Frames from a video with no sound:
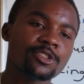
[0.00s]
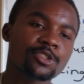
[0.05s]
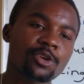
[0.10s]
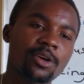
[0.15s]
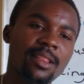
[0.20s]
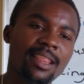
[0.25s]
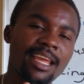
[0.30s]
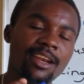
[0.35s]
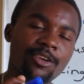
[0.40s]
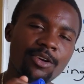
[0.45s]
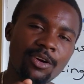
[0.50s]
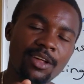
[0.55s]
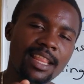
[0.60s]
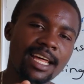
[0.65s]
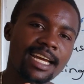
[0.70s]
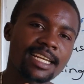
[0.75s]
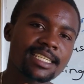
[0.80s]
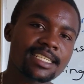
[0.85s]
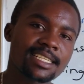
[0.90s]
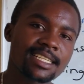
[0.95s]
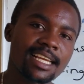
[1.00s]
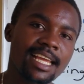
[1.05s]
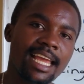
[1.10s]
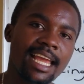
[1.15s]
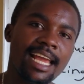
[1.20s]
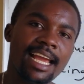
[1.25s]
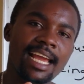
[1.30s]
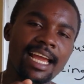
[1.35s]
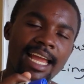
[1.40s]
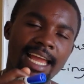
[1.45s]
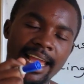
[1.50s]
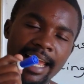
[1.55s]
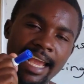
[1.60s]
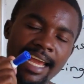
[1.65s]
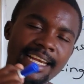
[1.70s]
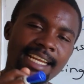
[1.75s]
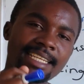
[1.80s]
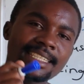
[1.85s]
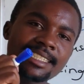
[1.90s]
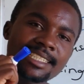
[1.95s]
So they know that
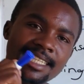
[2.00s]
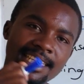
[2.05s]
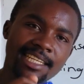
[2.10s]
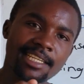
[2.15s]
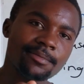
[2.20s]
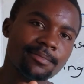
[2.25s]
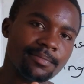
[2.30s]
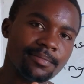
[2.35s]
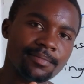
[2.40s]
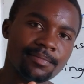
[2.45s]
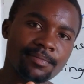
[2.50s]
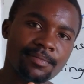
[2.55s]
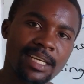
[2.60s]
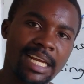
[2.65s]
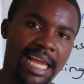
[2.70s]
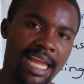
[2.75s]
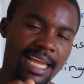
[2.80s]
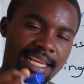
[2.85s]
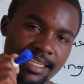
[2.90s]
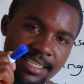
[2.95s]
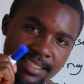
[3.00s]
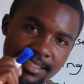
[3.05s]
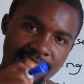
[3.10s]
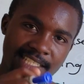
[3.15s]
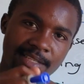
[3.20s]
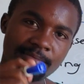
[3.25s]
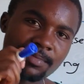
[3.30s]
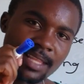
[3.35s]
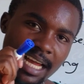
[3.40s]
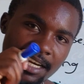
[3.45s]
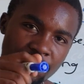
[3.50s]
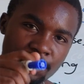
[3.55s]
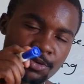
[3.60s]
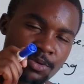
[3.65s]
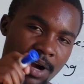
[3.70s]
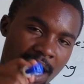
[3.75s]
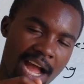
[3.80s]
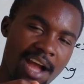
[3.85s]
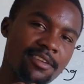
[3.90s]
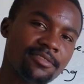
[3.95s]
any dream that you
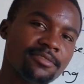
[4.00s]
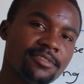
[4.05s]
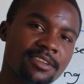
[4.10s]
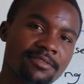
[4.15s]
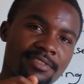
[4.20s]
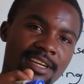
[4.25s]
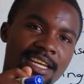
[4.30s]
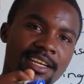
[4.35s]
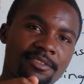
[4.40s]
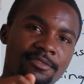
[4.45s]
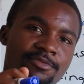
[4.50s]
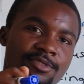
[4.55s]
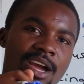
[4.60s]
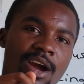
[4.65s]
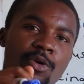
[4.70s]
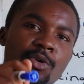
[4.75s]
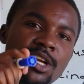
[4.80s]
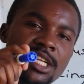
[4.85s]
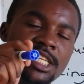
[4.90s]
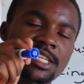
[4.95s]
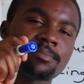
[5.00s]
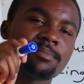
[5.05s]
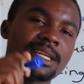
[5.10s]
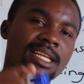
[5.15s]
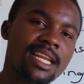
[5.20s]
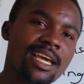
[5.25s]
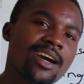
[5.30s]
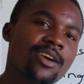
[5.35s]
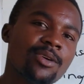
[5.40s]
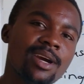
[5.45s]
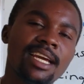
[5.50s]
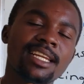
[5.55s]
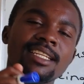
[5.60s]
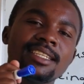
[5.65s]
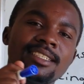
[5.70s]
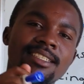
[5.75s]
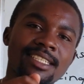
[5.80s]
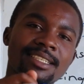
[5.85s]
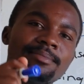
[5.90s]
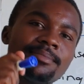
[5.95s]
have, even if you are watching me now, any
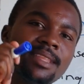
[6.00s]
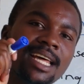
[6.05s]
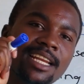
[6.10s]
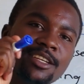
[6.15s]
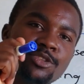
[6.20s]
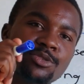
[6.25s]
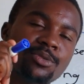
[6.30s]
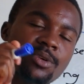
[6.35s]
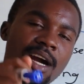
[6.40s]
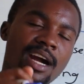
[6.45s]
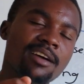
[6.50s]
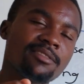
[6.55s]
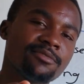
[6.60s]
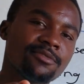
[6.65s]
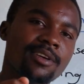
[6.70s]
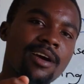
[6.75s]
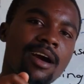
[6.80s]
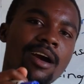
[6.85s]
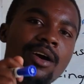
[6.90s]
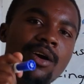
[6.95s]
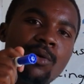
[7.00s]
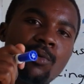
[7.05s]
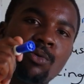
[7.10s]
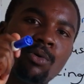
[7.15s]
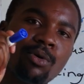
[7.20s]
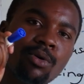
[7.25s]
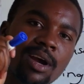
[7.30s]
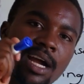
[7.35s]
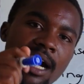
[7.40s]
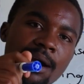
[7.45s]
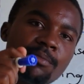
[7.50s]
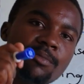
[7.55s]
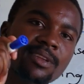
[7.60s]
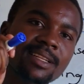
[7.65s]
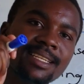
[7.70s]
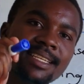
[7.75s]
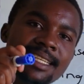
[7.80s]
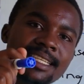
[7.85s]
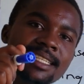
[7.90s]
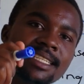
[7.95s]
dream that you have will come
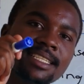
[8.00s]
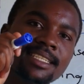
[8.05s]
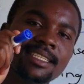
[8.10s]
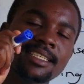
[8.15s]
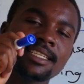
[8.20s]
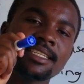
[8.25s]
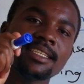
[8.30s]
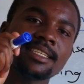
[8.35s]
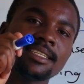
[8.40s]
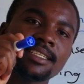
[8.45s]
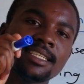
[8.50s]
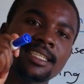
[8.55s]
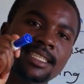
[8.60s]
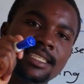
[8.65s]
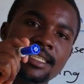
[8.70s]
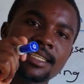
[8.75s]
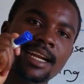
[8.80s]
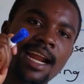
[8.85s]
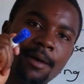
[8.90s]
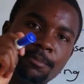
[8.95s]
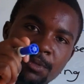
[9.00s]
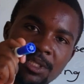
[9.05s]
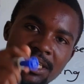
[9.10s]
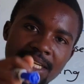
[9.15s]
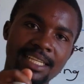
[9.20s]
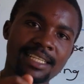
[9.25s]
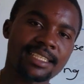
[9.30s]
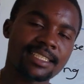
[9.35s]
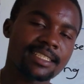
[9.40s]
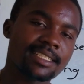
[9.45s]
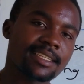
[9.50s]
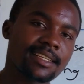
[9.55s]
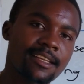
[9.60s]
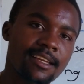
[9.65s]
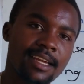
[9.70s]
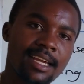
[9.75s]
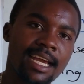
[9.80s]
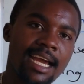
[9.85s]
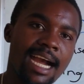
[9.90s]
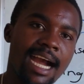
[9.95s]
with disruptions,
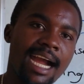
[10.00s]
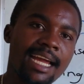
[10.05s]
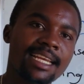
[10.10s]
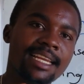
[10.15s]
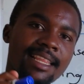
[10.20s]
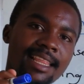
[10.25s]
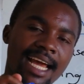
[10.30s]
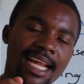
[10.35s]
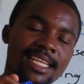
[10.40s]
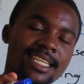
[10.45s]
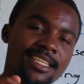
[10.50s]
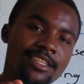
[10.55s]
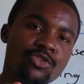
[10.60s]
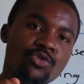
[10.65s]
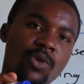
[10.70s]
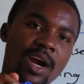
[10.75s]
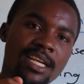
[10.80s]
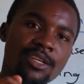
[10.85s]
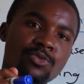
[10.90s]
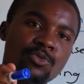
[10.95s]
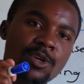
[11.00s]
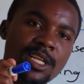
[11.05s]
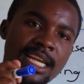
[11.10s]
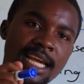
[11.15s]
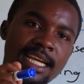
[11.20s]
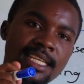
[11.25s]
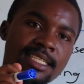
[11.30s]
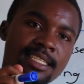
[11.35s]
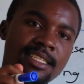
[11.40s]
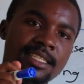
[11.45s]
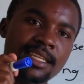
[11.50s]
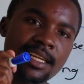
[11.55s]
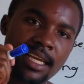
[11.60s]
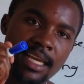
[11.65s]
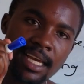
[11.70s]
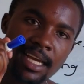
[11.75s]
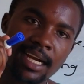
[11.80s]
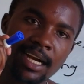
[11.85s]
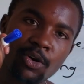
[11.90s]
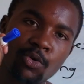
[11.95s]
and that is what winners
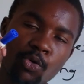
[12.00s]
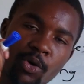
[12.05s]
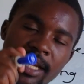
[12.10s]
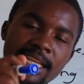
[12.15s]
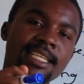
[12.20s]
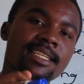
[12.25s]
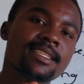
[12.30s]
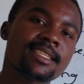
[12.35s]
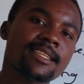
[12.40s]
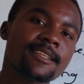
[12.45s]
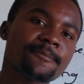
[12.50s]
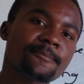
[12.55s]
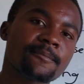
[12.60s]
quit.